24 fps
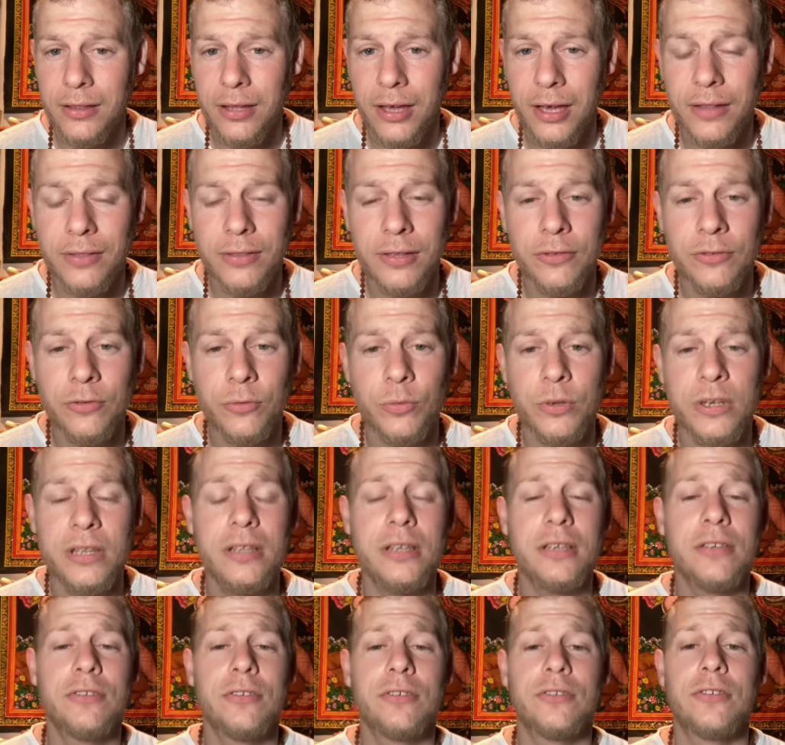that, that's
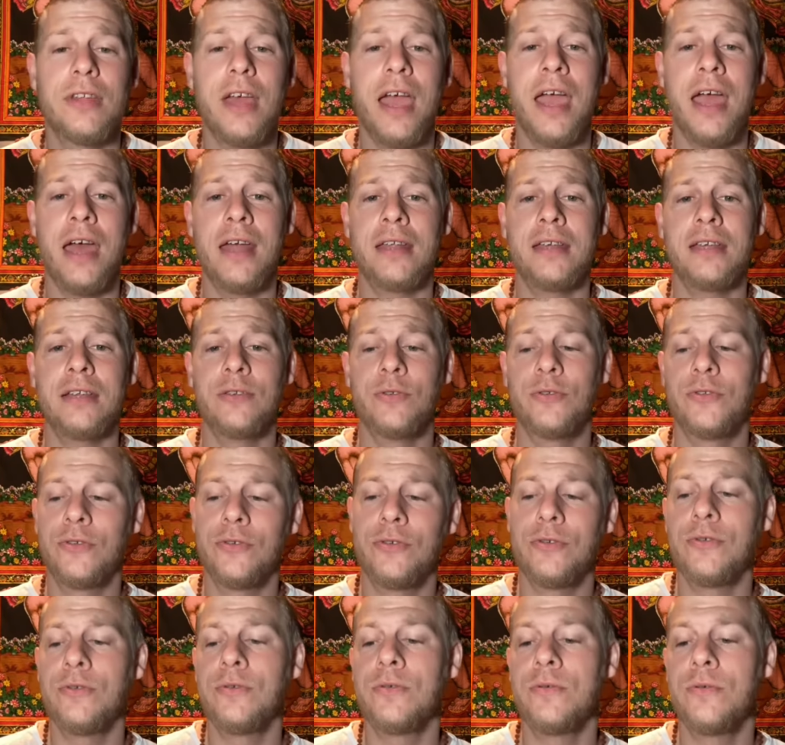really just adding
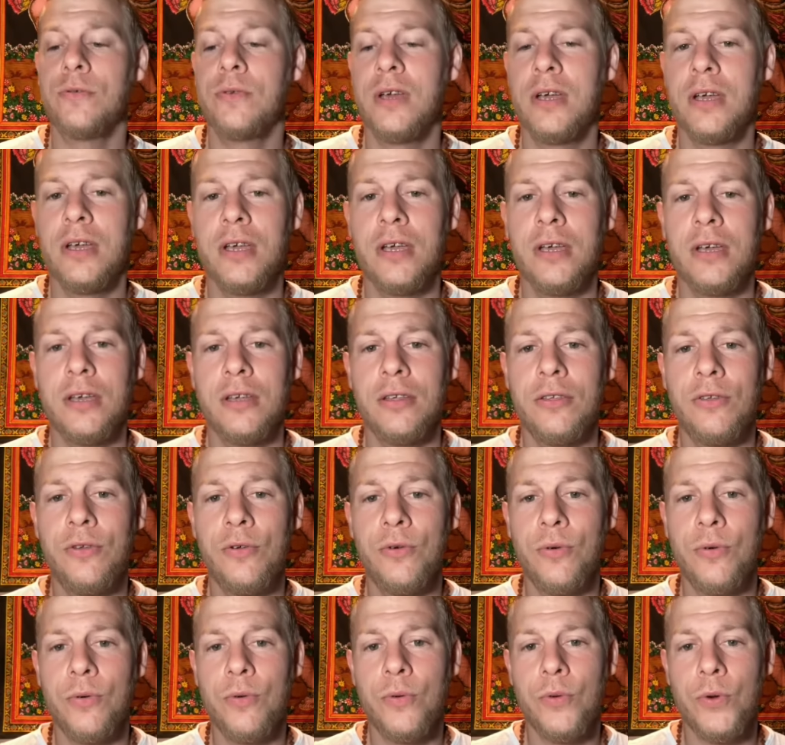to
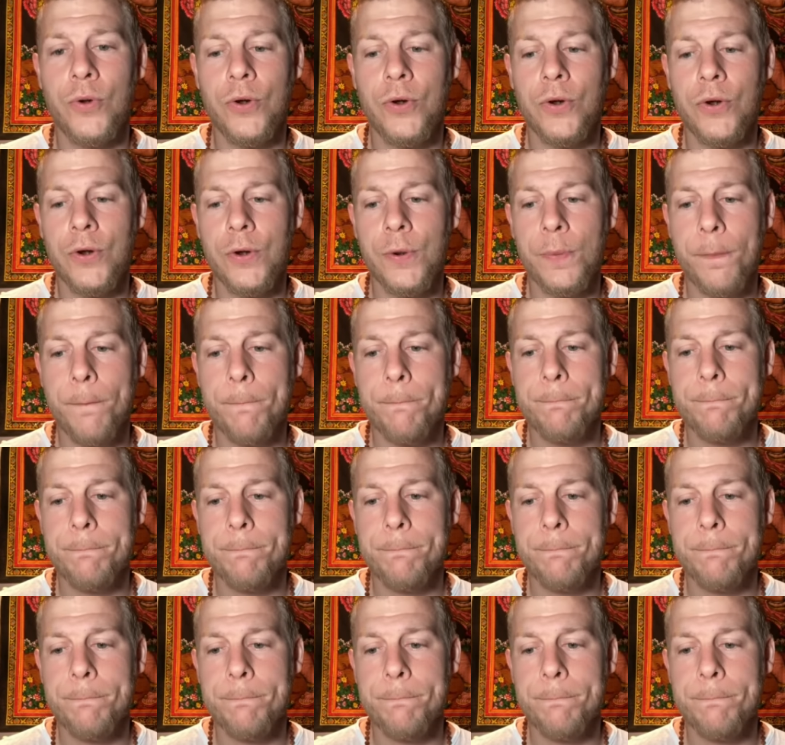your